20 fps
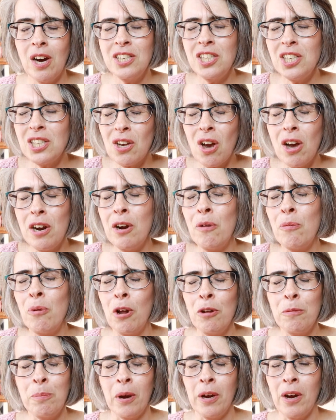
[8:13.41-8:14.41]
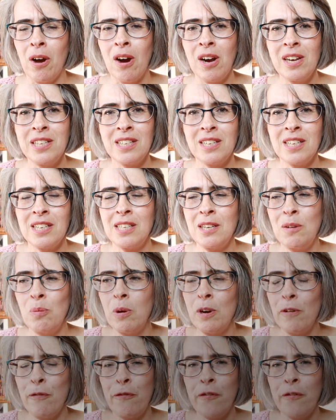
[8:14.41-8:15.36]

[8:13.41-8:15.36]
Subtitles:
I just kind of rolled my eyes and I said, what a